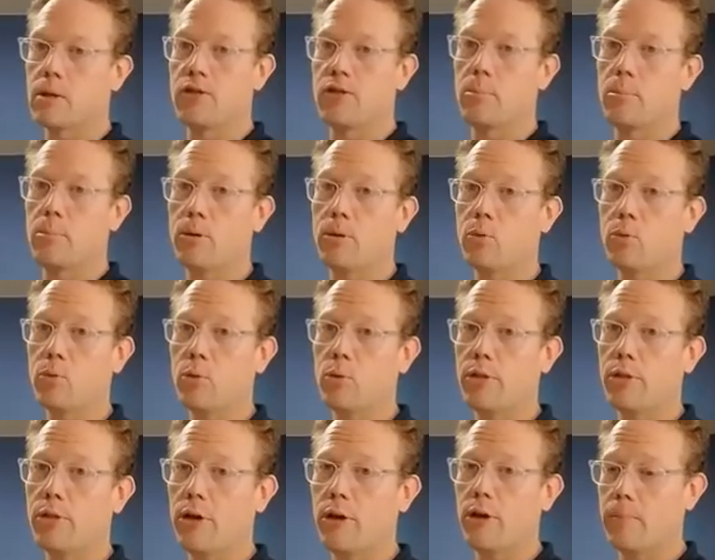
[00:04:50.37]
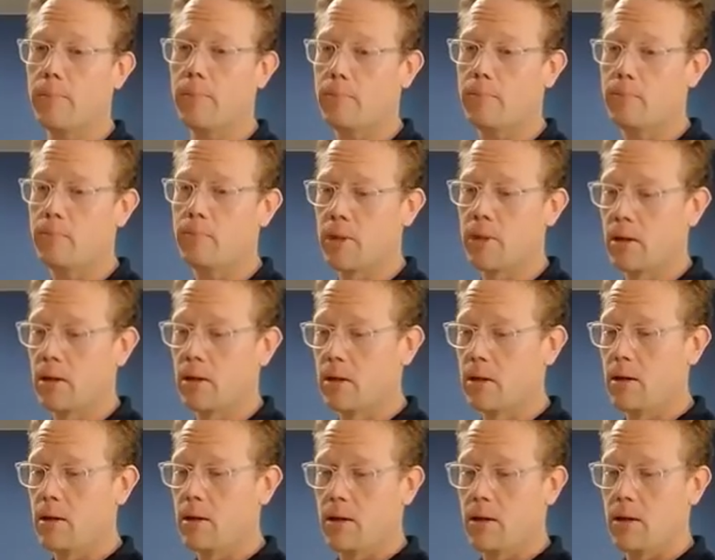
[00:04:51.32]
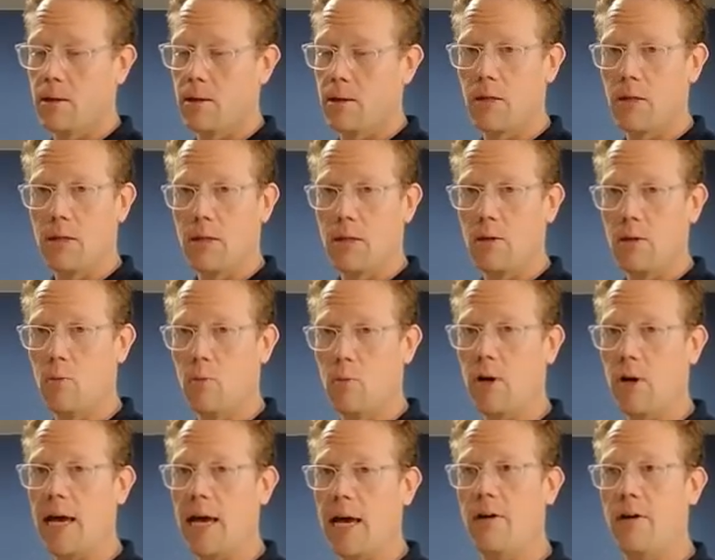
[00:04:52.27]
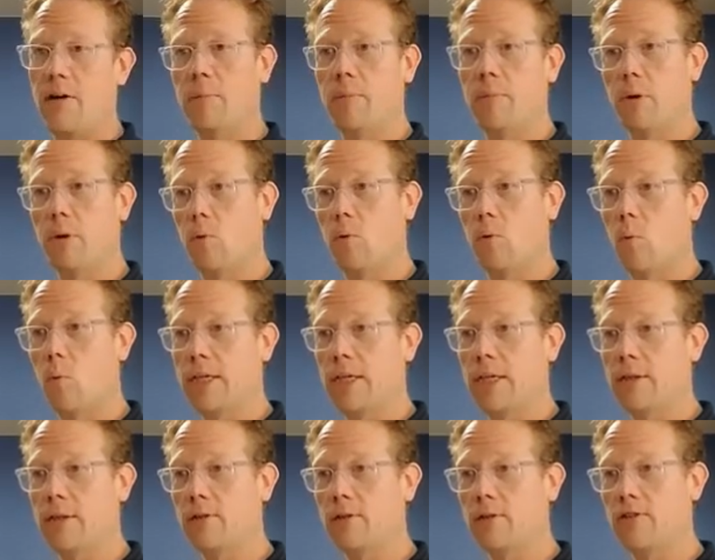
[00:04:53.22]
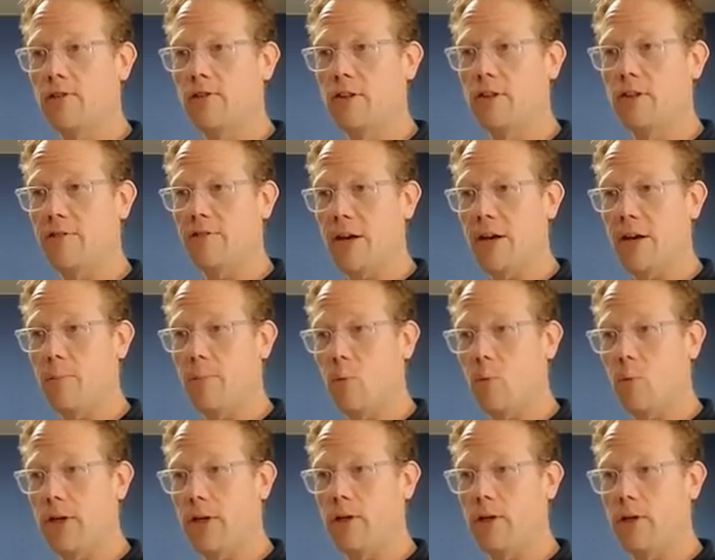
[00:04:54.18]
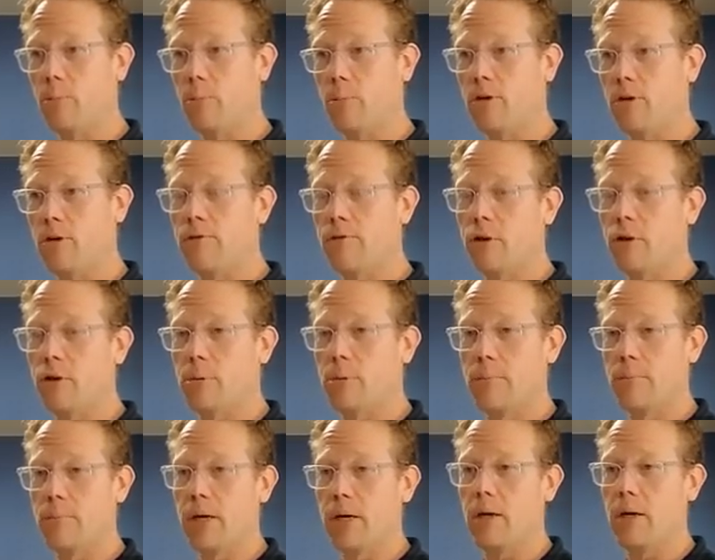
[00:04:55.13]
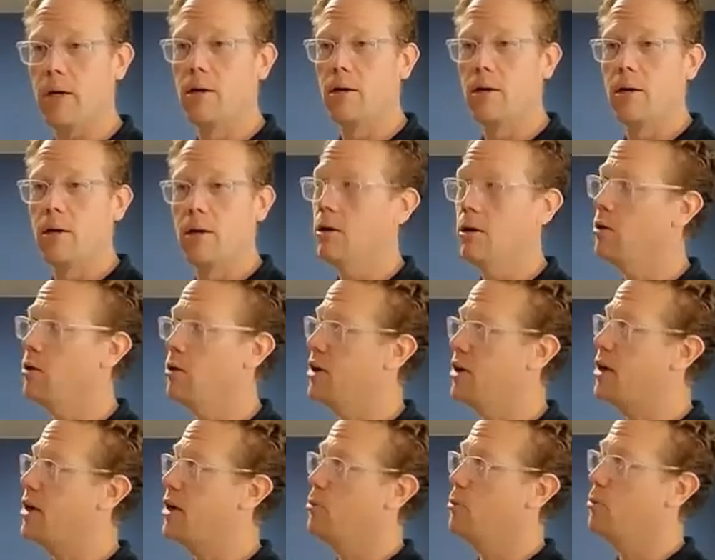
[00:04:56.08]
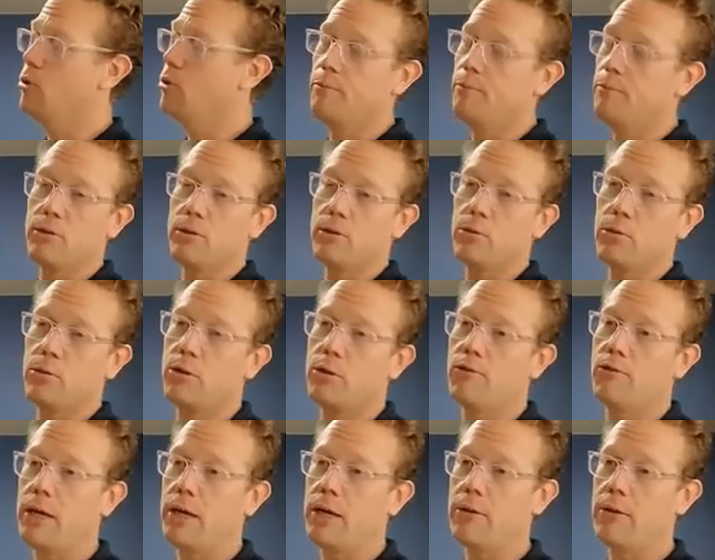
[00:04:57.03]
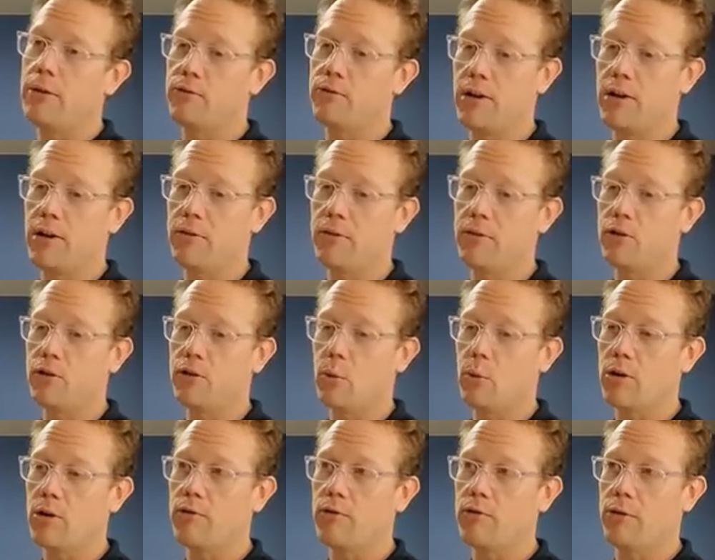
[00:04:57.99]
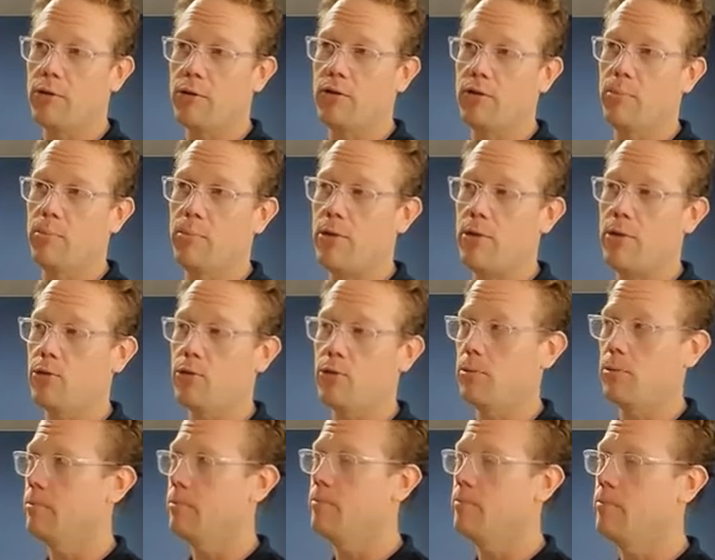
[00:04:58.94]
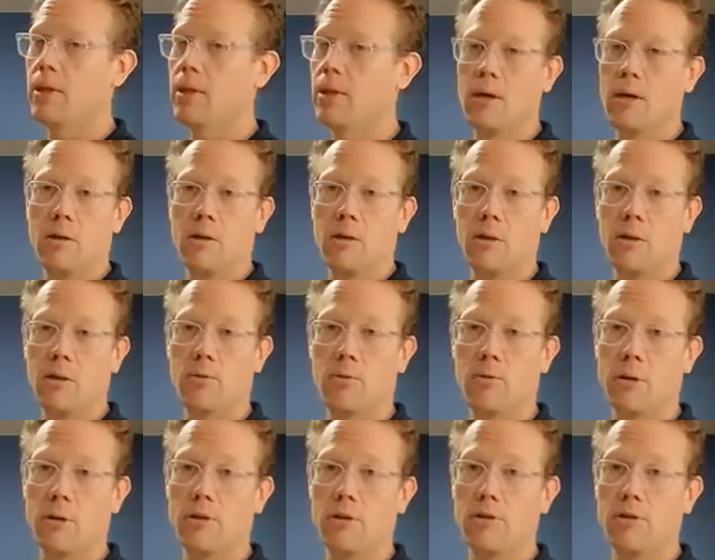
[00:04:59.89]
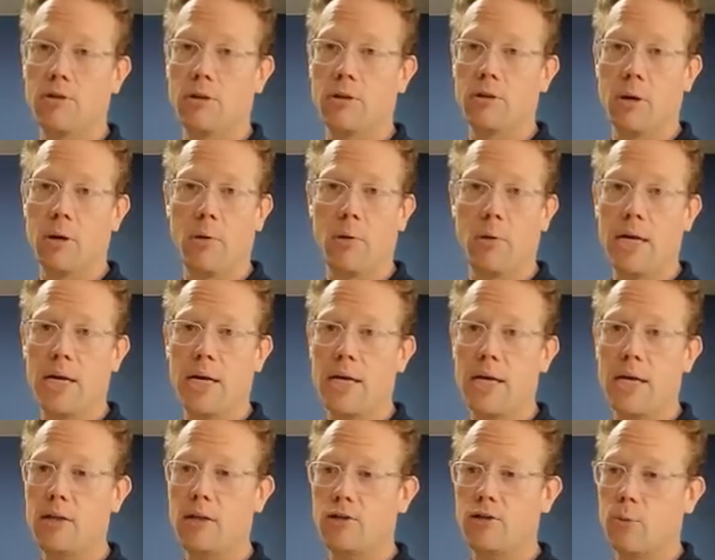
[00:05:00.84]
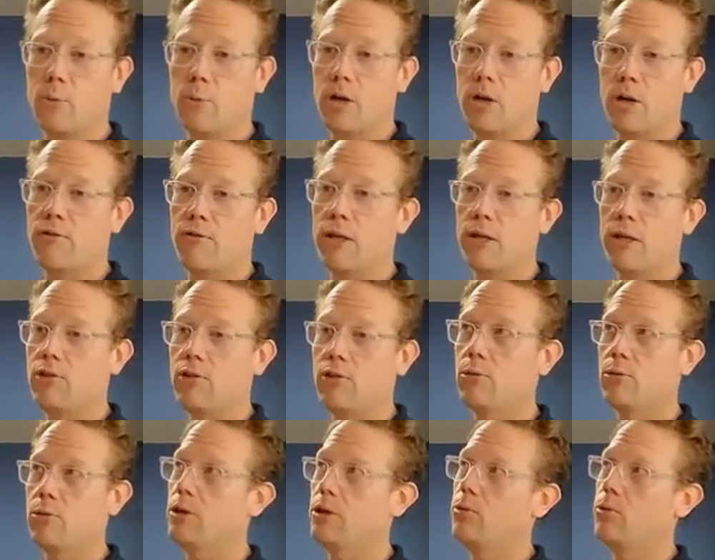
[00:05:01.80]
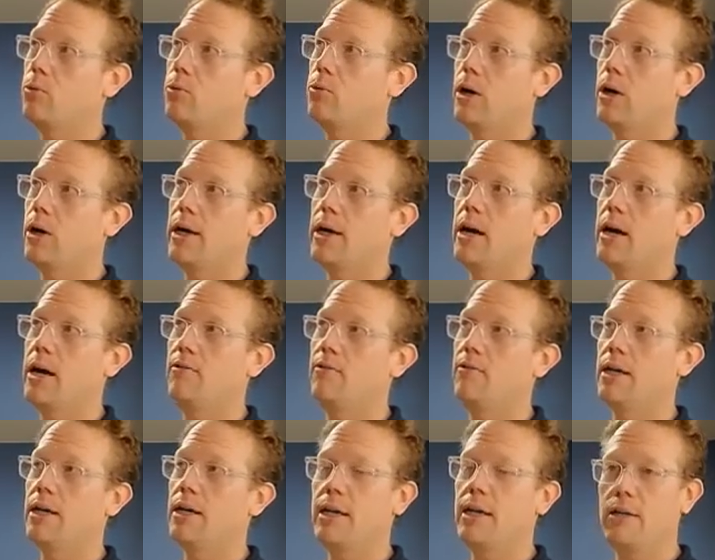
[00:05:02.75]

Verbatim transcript: Simple rule of thumb, you want to have about one CFM or one cubic foot per minute of air movement through your fan for every square foot of your bathroom. This one's about 80 square feet, so we want to have an